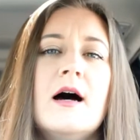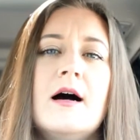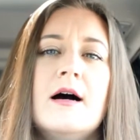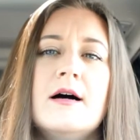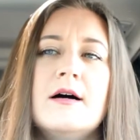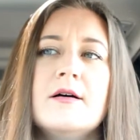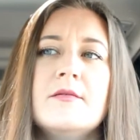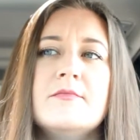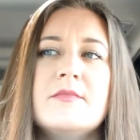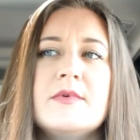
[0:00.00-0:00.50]

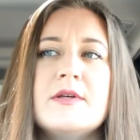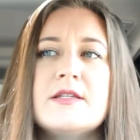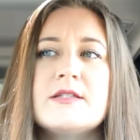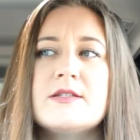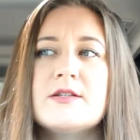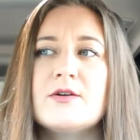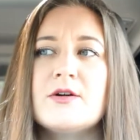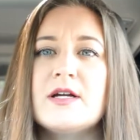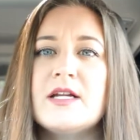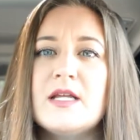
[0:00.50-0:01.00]
Um,
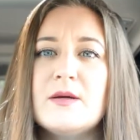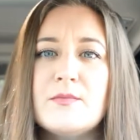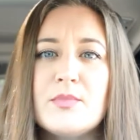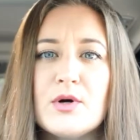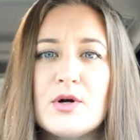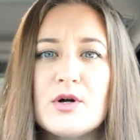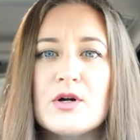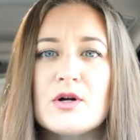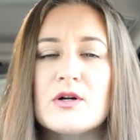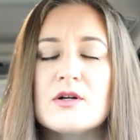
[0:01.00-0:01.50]
is there any
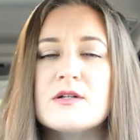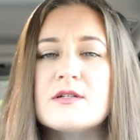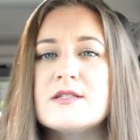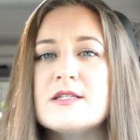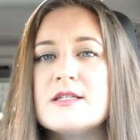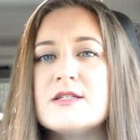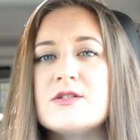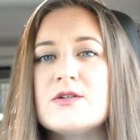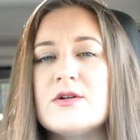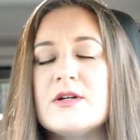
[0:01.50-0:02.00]

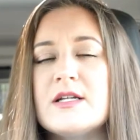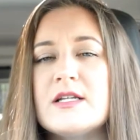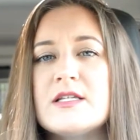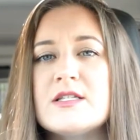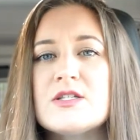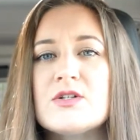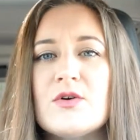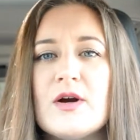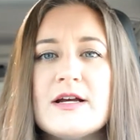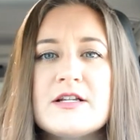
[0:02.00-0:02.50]
burns? Is there any
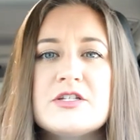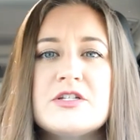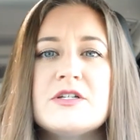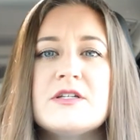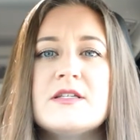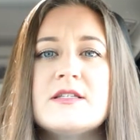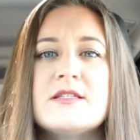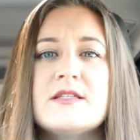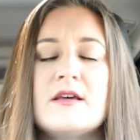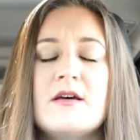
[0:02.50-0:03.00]

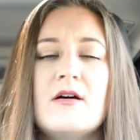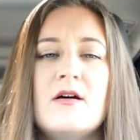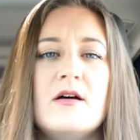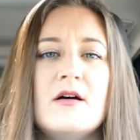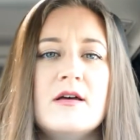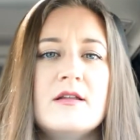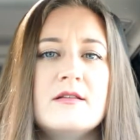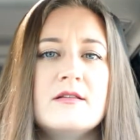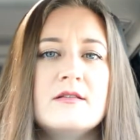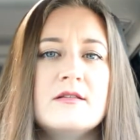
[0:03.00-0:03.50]
scratches
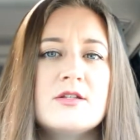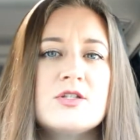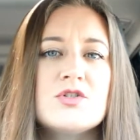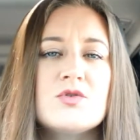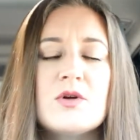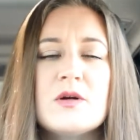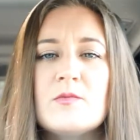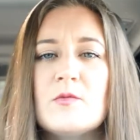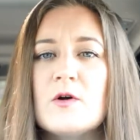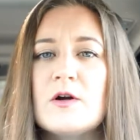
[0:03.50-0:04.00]
on the
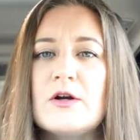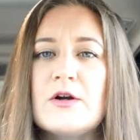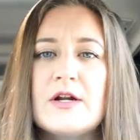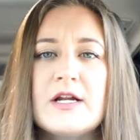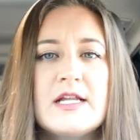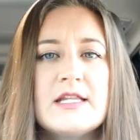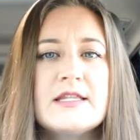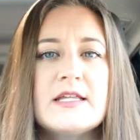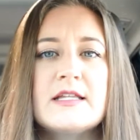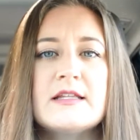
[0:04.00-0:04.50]
trim work or
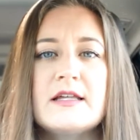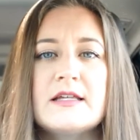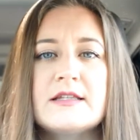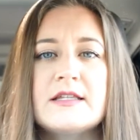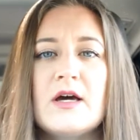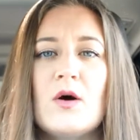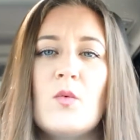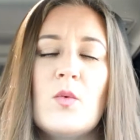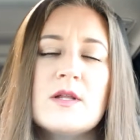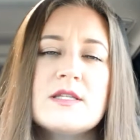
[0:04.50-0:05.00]
anything
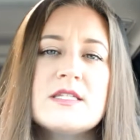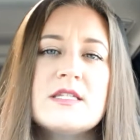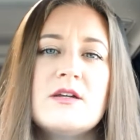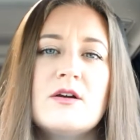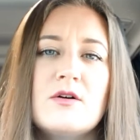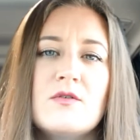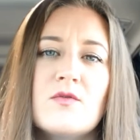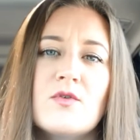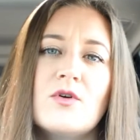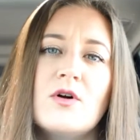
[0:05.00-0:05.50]
like that? What's
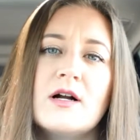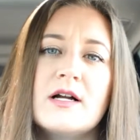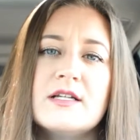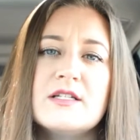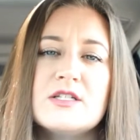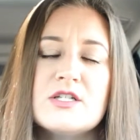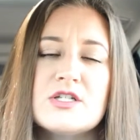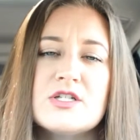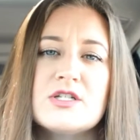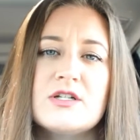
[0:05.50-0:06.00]
the overall
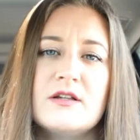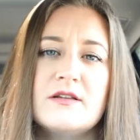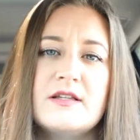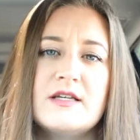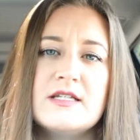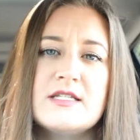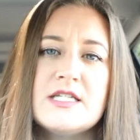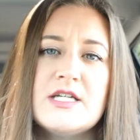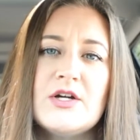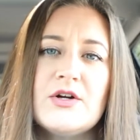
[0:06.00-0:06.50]
condition on
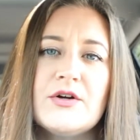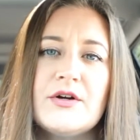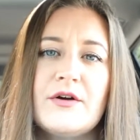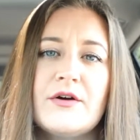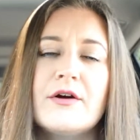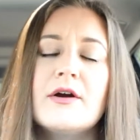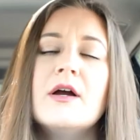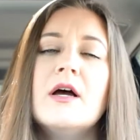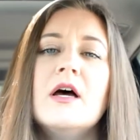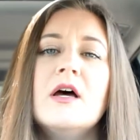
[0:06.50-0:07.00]
the
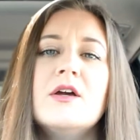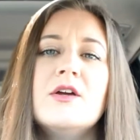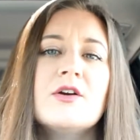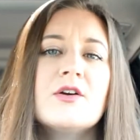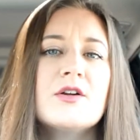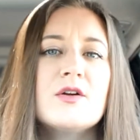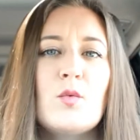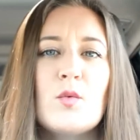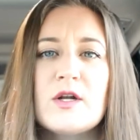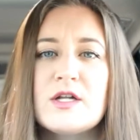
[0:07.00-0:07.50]
interior?
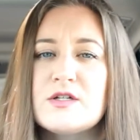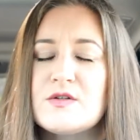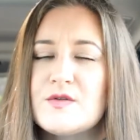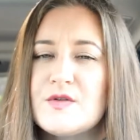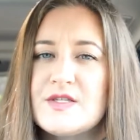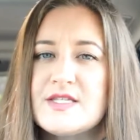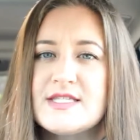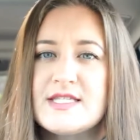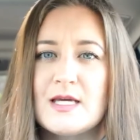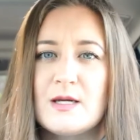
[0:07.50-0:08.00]
You're going to want to do
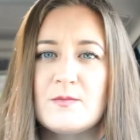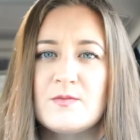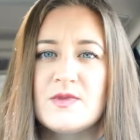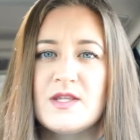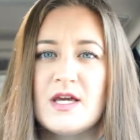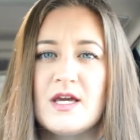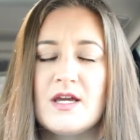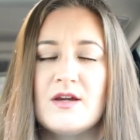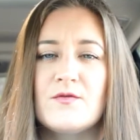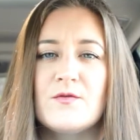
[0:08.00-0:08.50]
the same
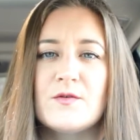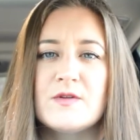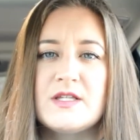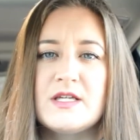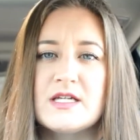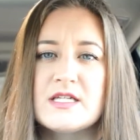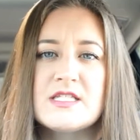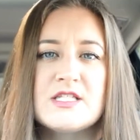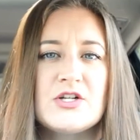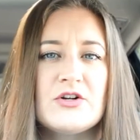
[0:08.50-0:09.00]
thing for
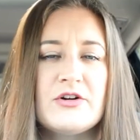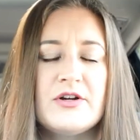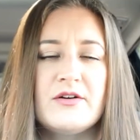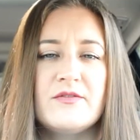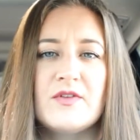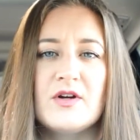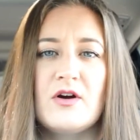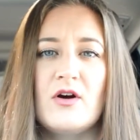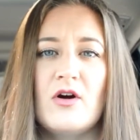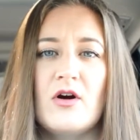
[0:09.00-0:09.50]
the exterior
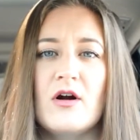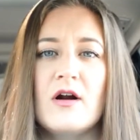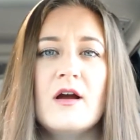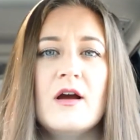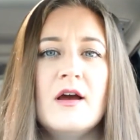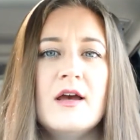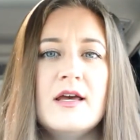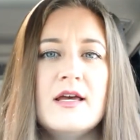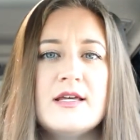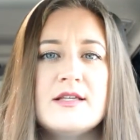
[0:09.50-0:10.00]
of the car.
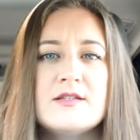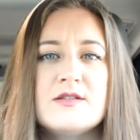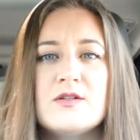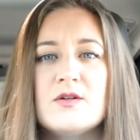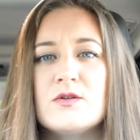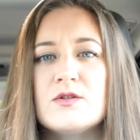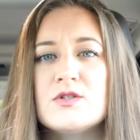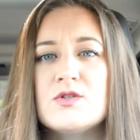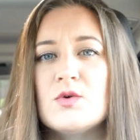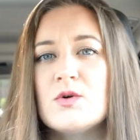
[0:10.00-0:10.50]
Is
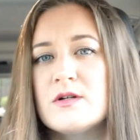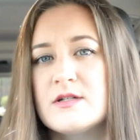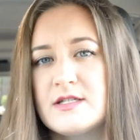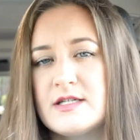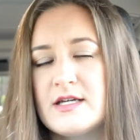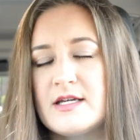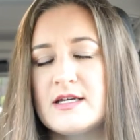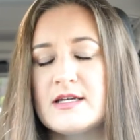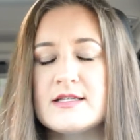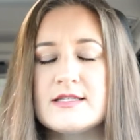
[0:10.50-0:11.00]
there door
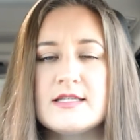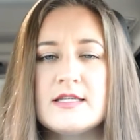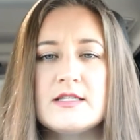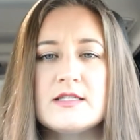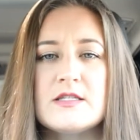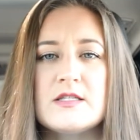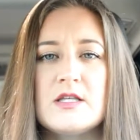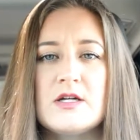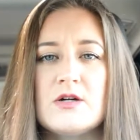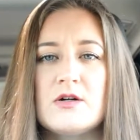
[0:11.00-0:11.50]
dings?
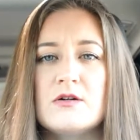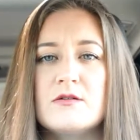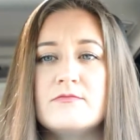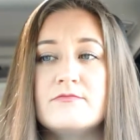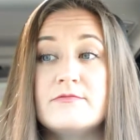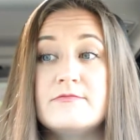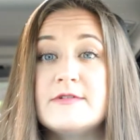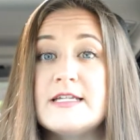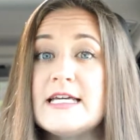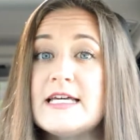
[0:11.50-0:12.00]
Is there
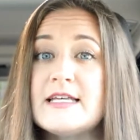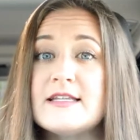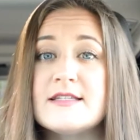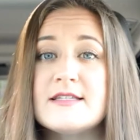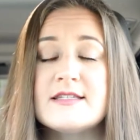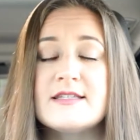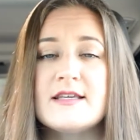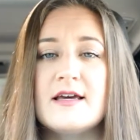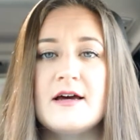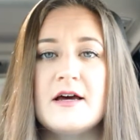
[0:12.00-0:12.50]

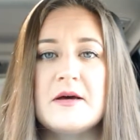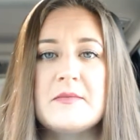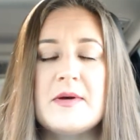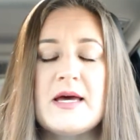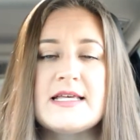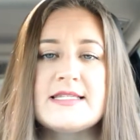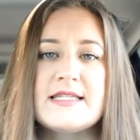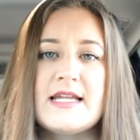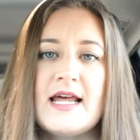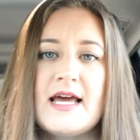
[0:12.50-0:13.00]
dents? Um,
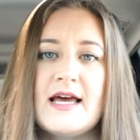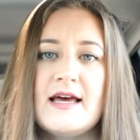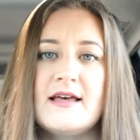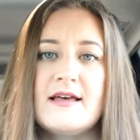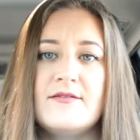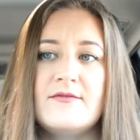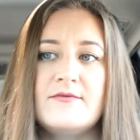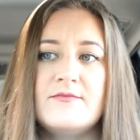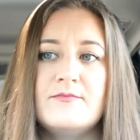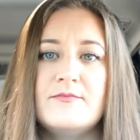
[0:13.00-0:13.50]
has it
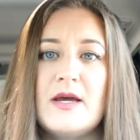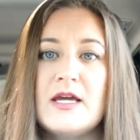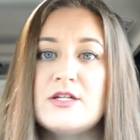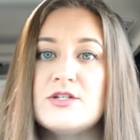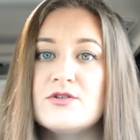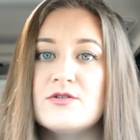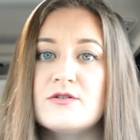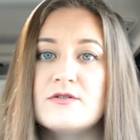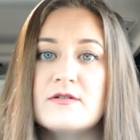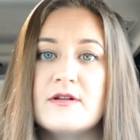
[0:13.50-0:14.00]
had
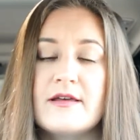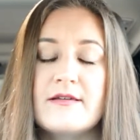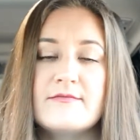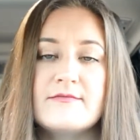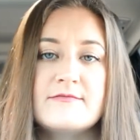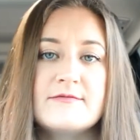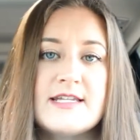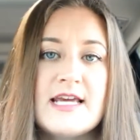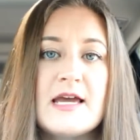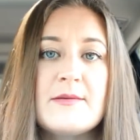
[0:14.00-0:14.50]
major
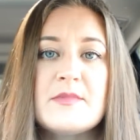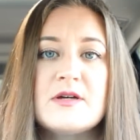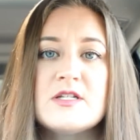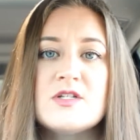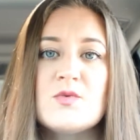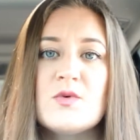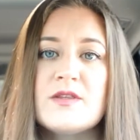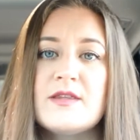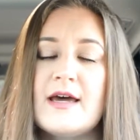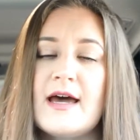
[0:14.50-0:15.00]

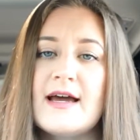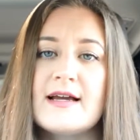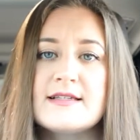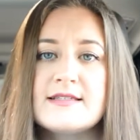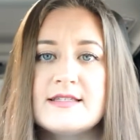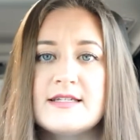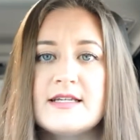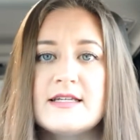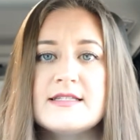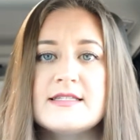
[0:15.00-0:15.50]
damage with
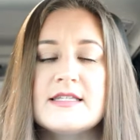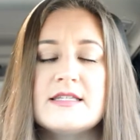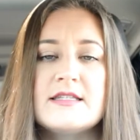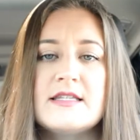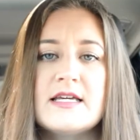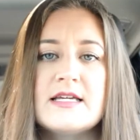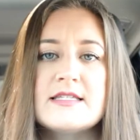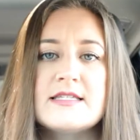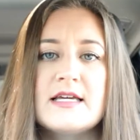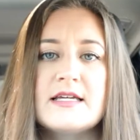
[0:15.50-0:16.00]
accidents
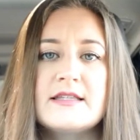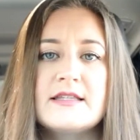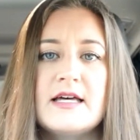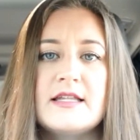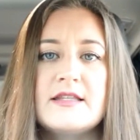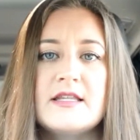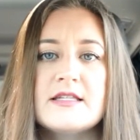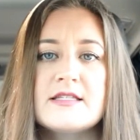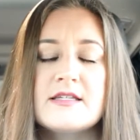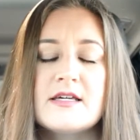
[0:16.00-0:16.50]
and things like
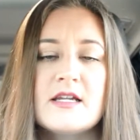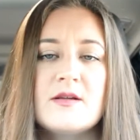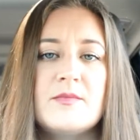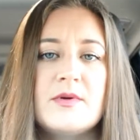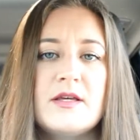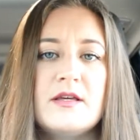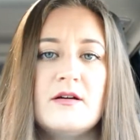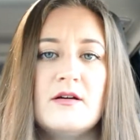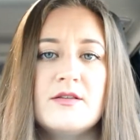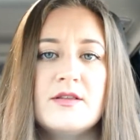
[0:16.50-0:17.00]
that that's going to
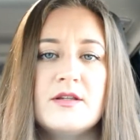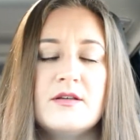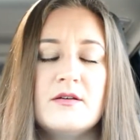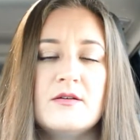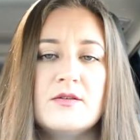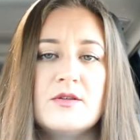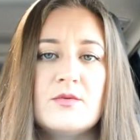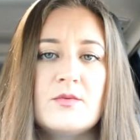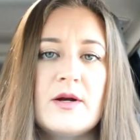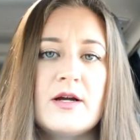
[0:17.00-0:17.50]
be on
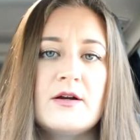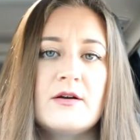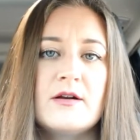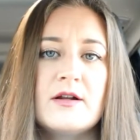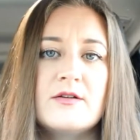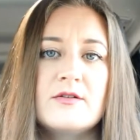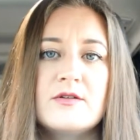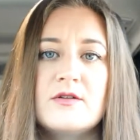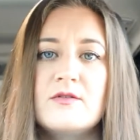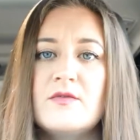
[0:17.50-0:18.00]
the, the
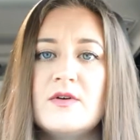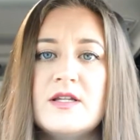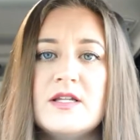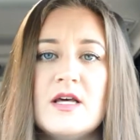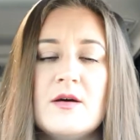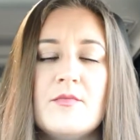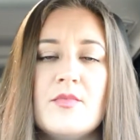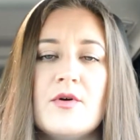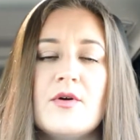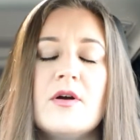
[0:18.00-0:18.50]
record under the VIN
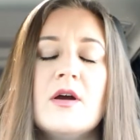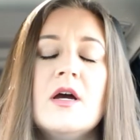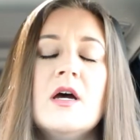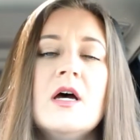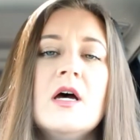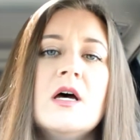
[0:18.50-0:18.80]
number?